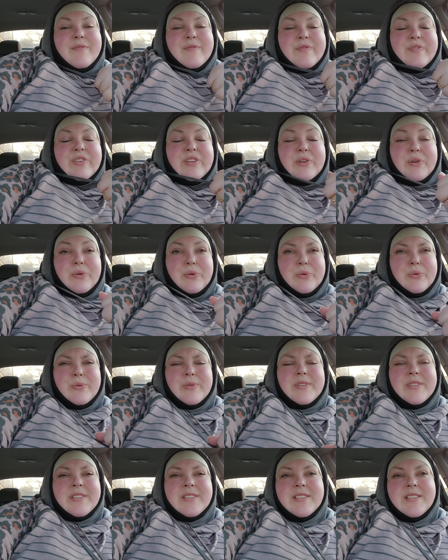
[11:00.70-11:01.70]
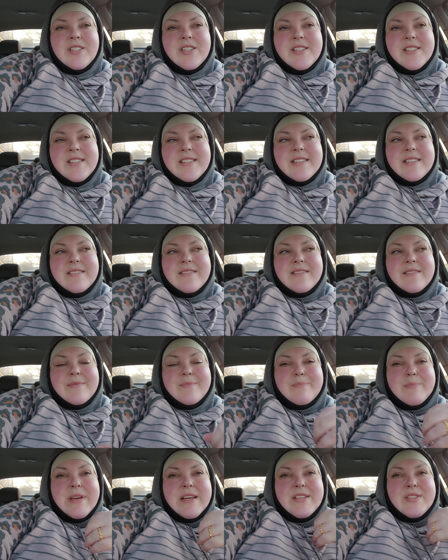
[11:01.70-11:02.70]
flu just
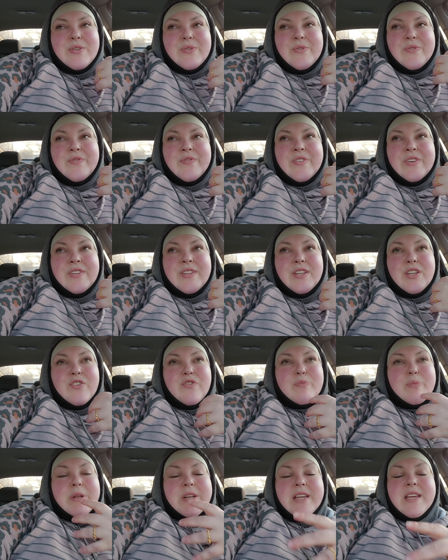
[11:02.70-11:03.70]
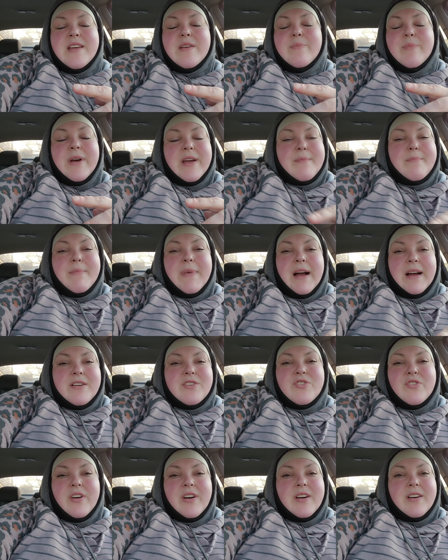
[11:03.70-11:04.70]
makes you feel like you've been hit by a Mack
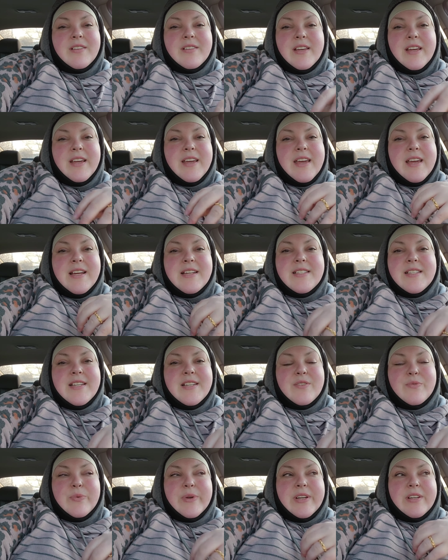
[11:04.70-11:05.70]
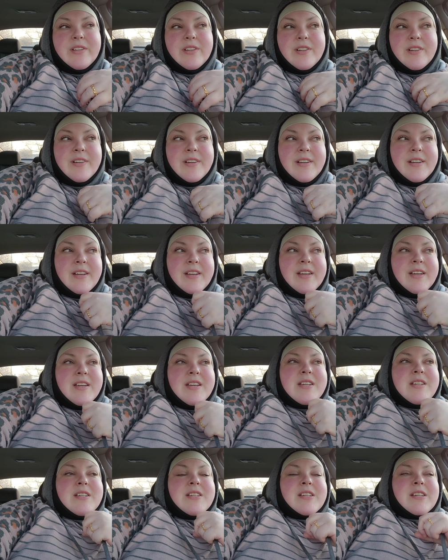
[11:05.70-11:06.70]
truck, like 18 wheeler.
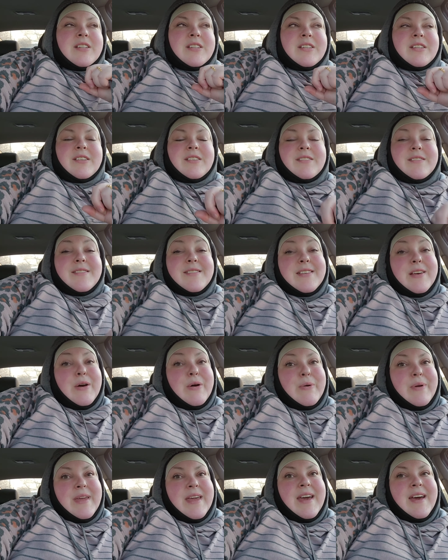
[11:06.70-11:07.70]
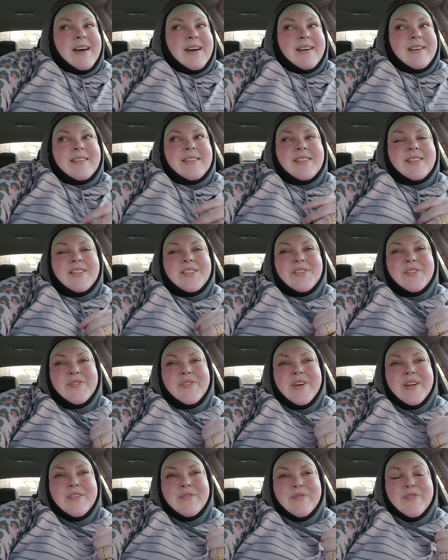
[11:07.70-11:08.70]
So yeah,
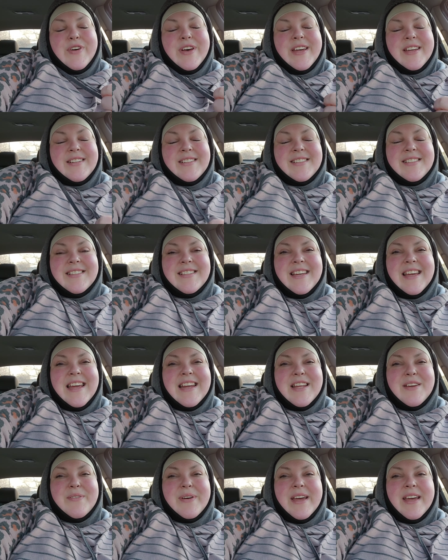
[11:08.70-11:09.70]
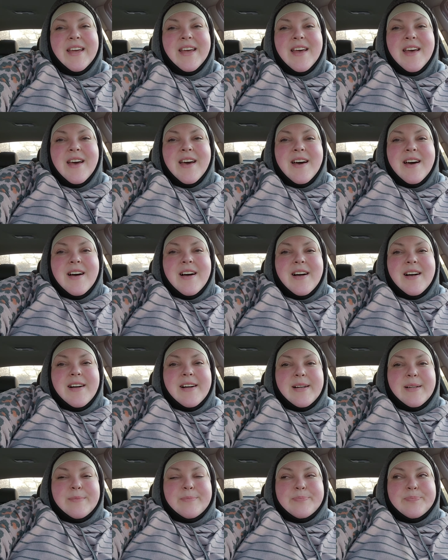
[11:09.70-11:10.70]
fun, fun. Anyway,
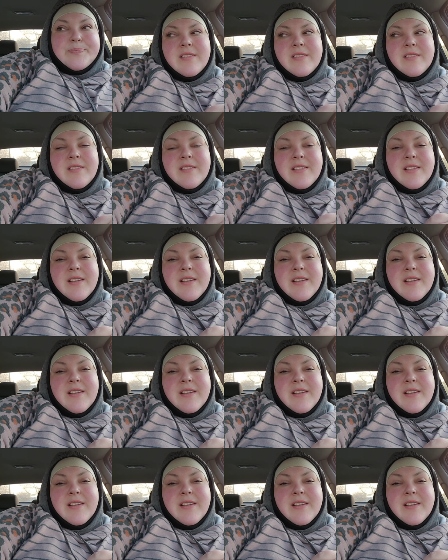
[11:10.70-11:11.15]
um,